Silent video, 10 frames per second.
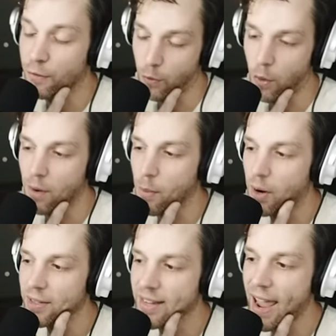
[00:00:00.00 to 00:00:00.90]
four
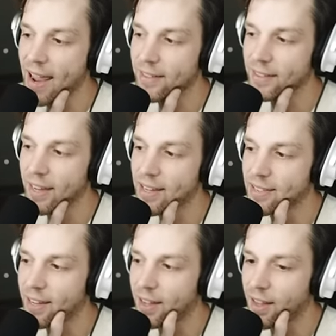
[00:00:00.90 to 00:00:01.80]
more days
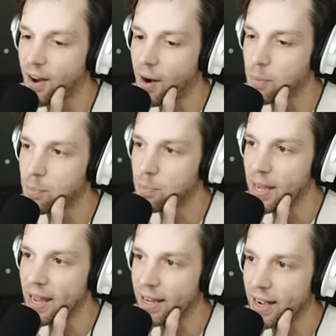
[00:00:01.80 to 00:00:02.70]
until our
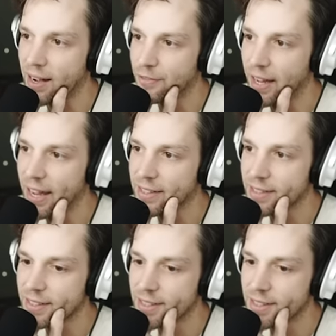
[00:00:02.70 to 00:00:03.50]
big event.